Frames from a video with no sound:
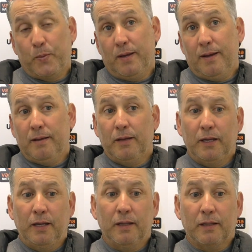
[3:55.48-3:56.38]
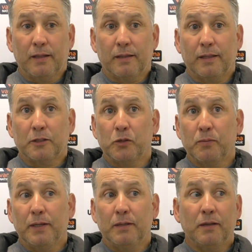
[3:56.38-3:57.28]
Yeah, that's what
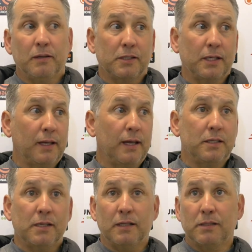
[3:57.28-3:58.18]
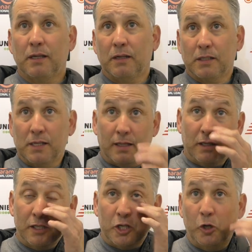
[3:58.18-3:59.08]
I mean. I said Gateshead
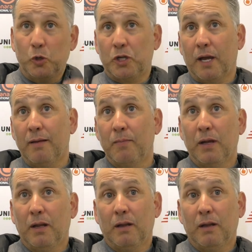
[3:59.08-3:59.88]
Saturday's huge game.